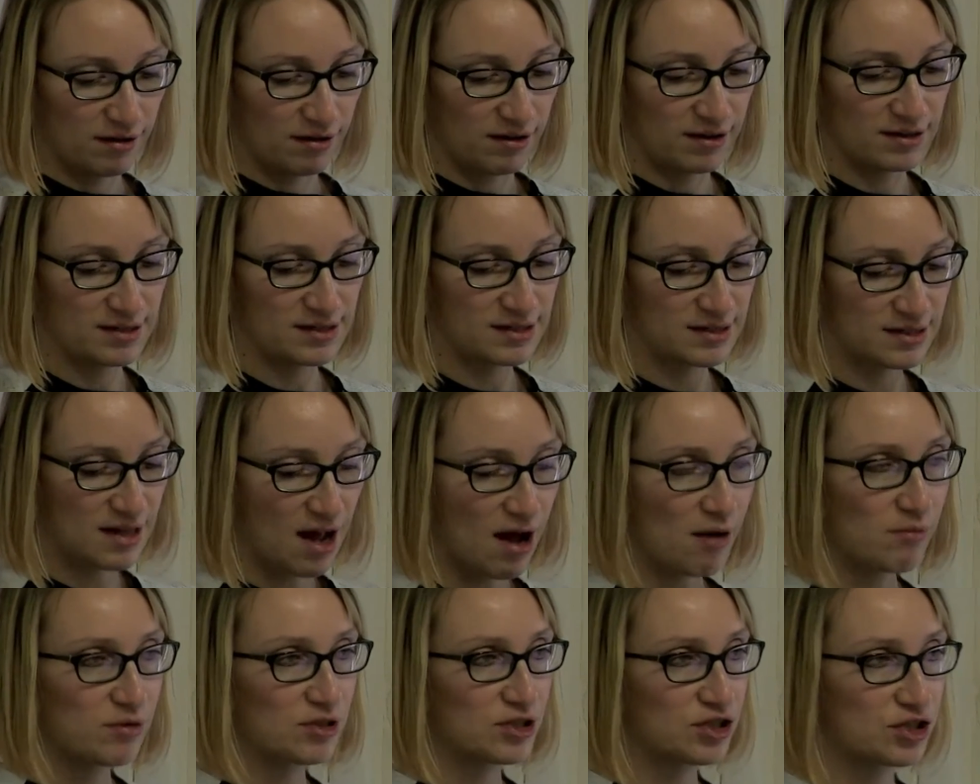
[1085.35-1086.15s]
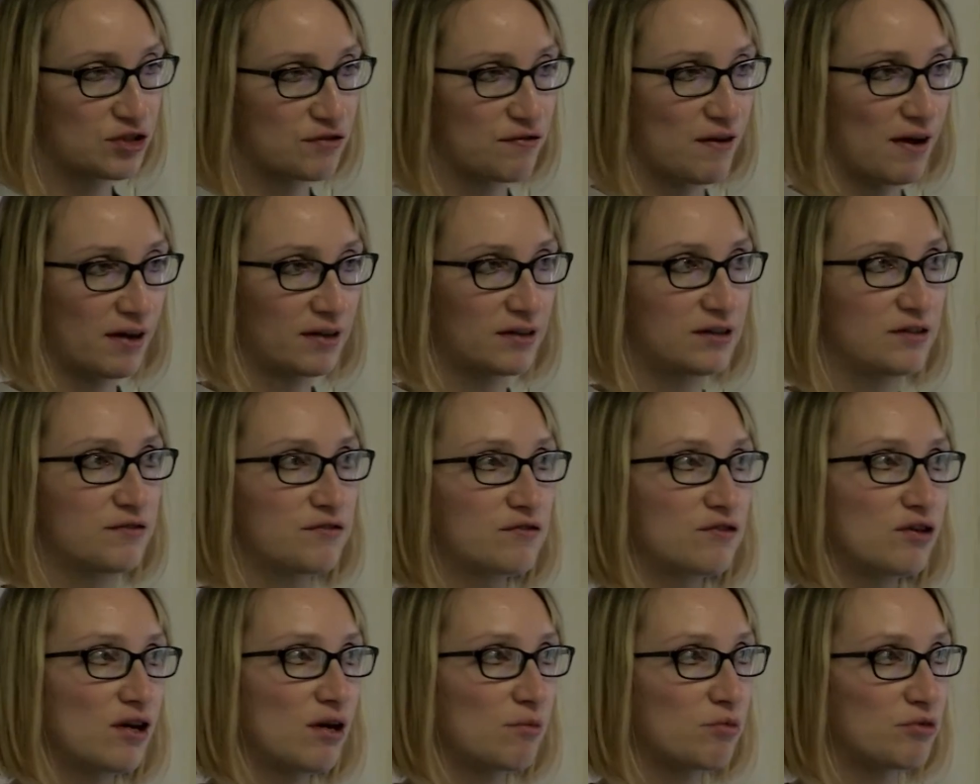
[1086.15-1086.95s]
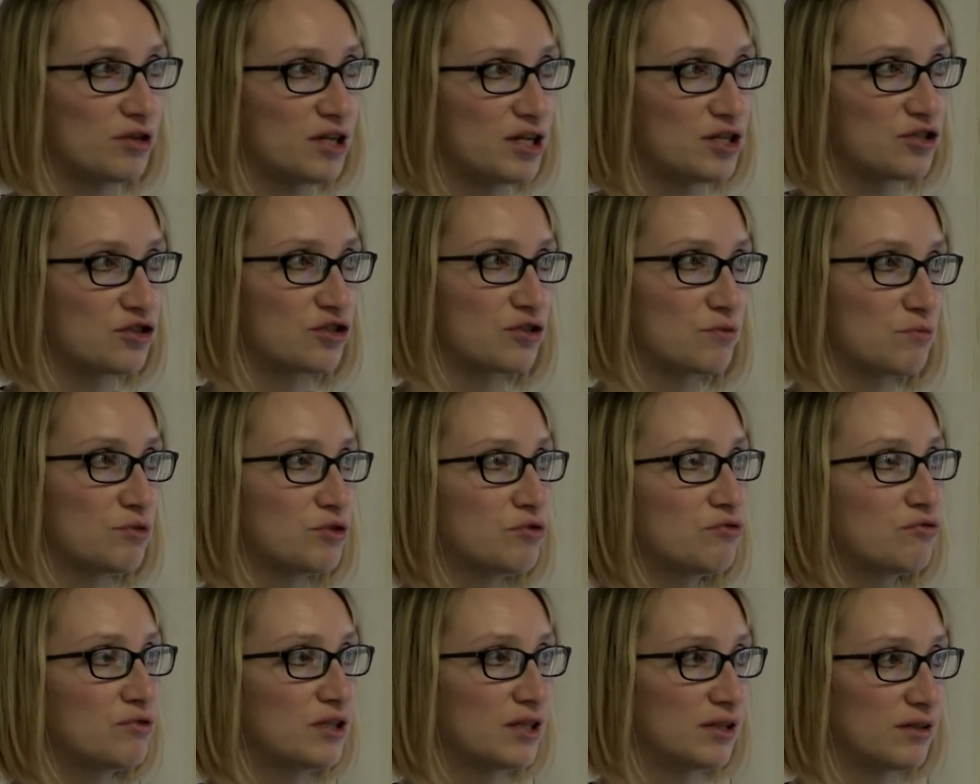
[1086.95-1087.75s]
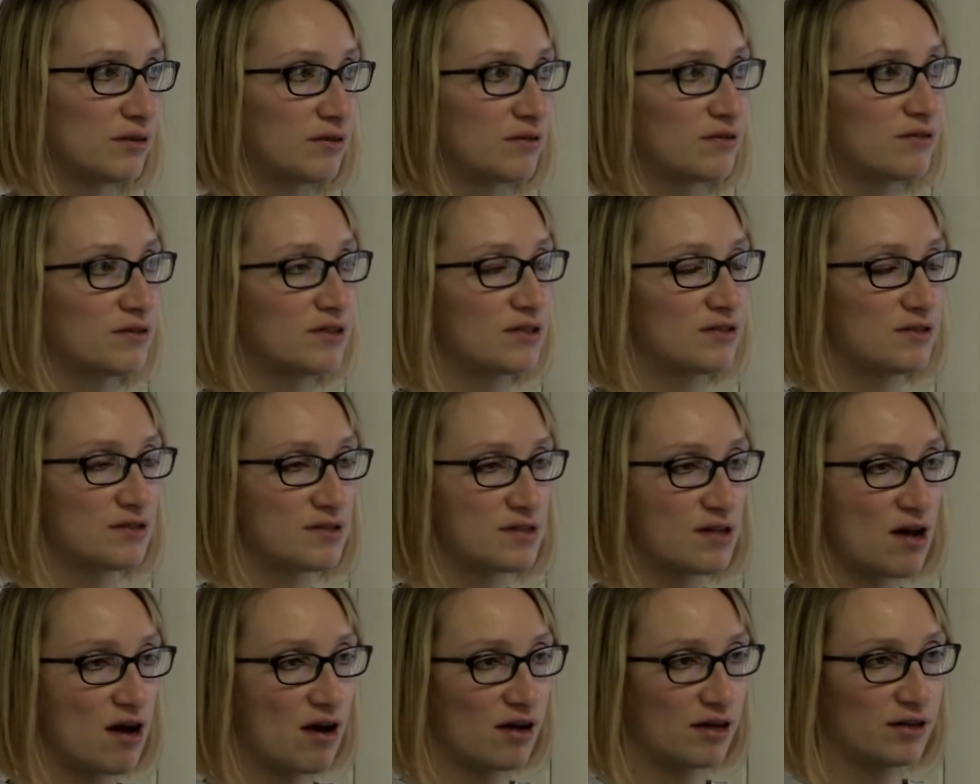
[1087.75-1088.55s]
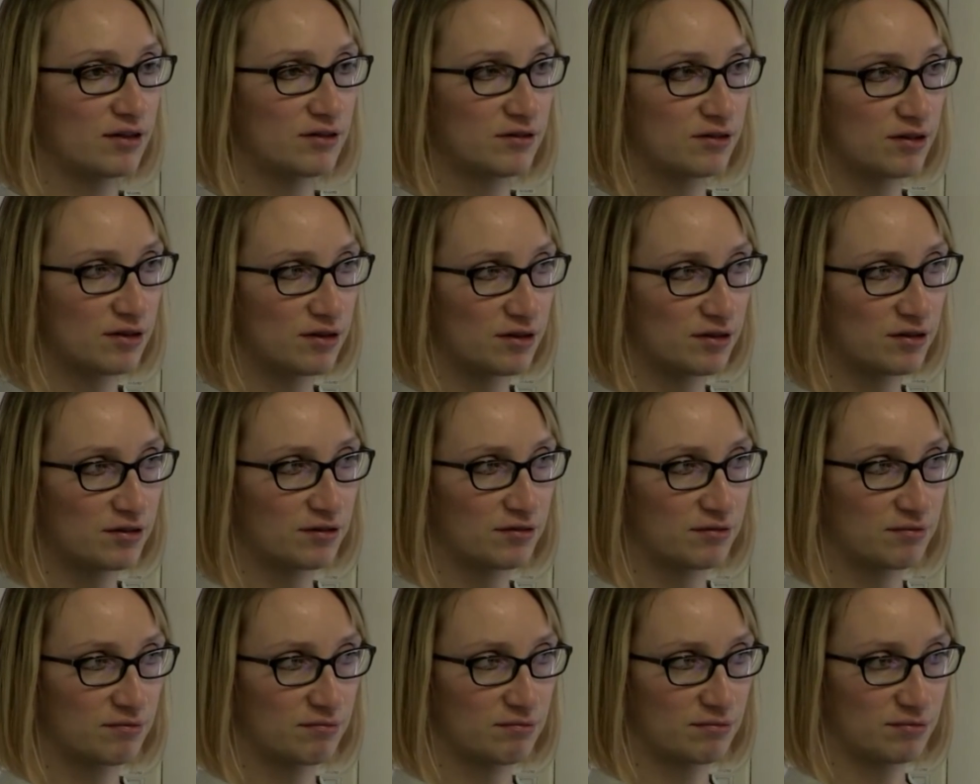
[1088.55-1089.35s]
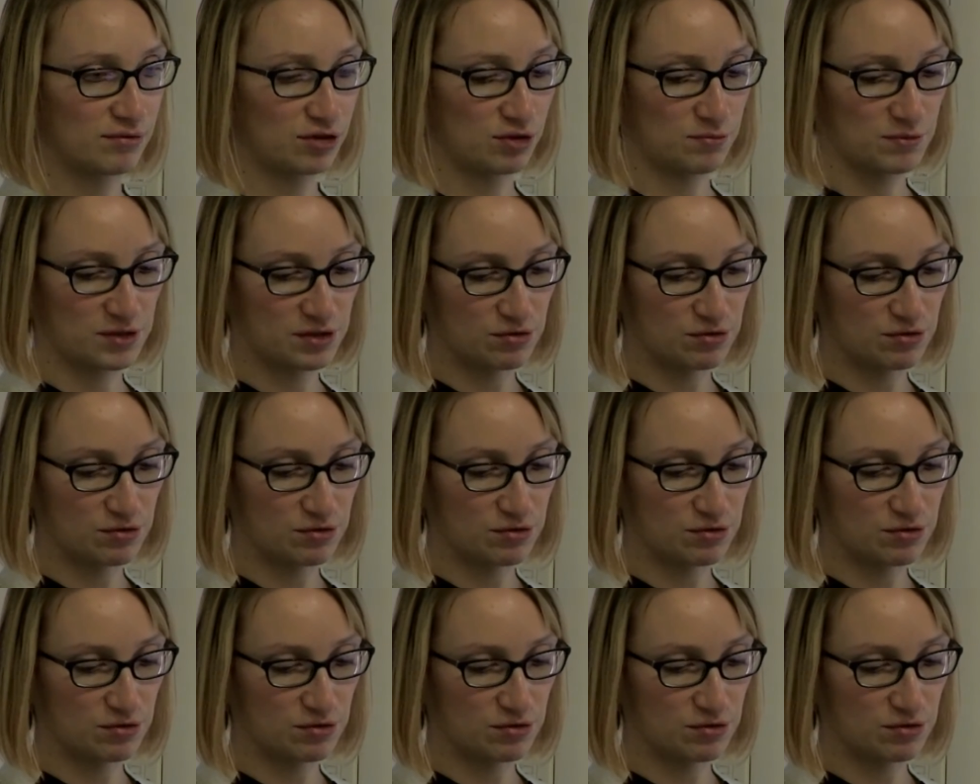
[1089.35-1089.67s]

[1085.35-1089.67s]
establish effective collaboration between the designer, Dr.